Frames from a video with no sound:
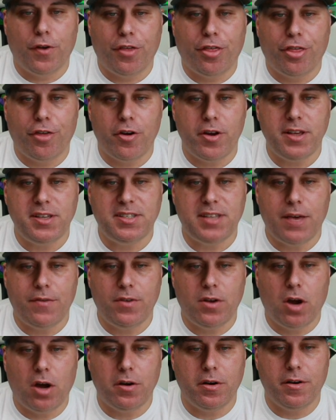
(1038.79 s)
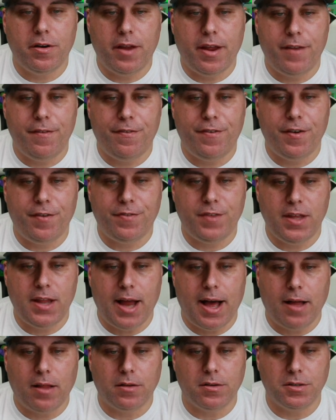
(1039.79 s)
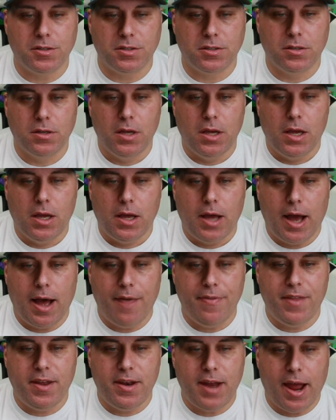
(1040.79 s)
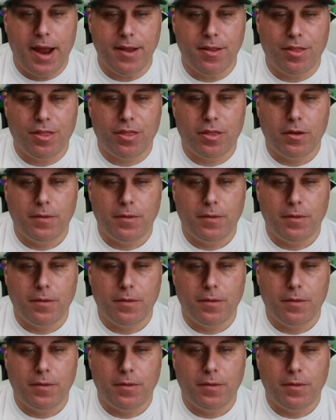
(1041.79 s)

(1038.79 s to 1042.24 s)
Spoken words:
$3,750 on the 9th.